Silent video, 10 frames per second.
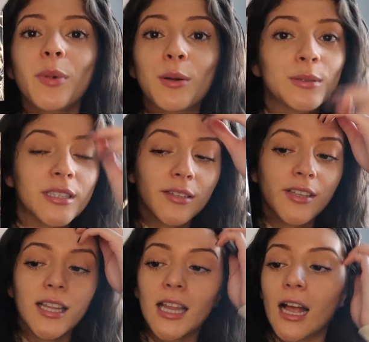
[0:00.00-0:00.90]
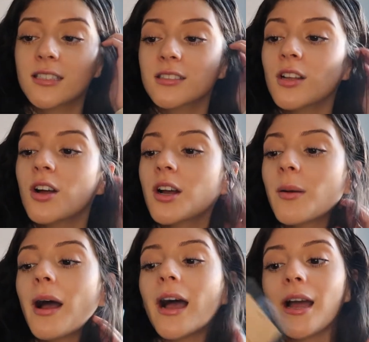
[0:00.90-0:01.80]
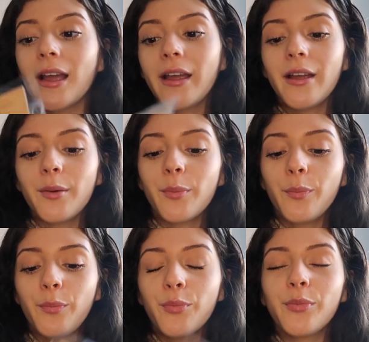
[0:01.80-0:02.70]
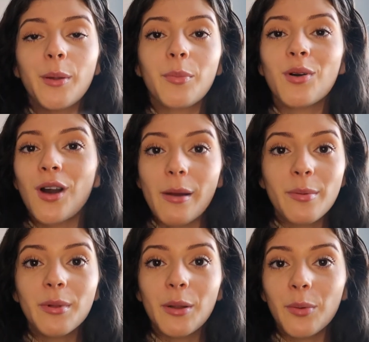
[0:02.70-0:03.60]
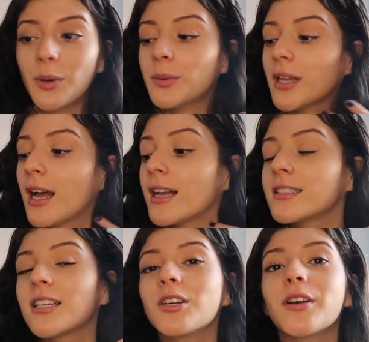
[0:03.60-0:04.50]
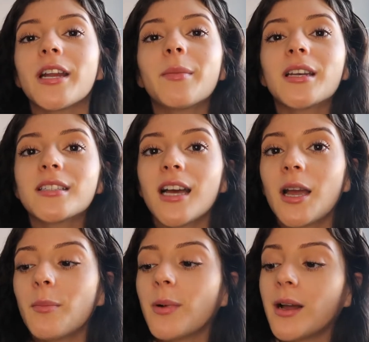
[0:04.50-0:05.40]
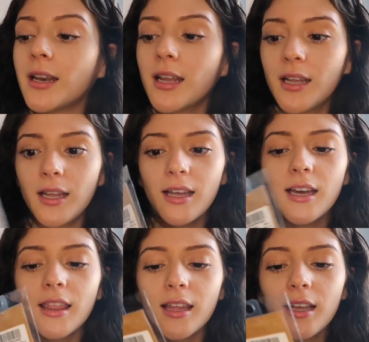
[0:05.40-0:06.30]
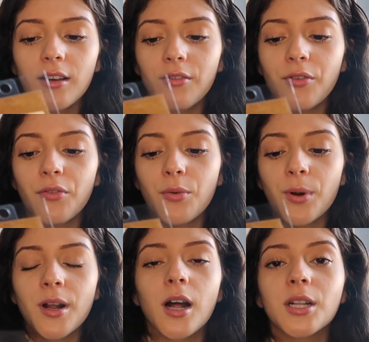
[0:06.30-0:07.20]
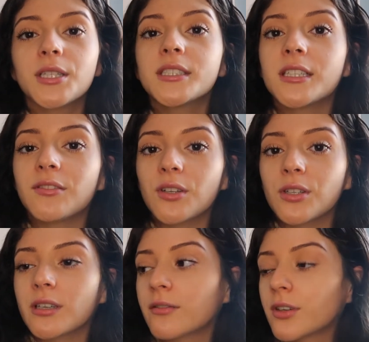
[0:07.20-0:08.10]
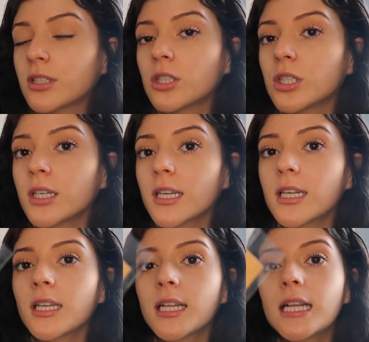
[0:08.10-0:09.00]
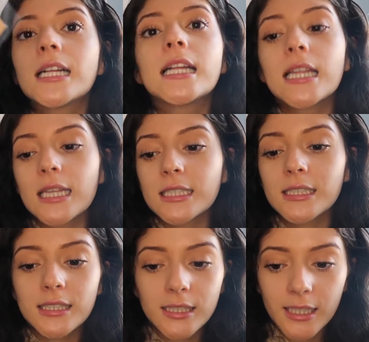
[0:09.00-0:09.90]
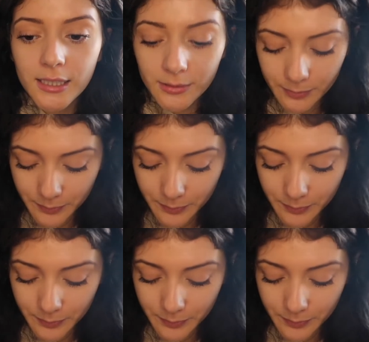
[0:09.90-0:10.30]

posted if they last long i they probably won't last a great amount of time but i think for four dollars and if you're looking for the look this is it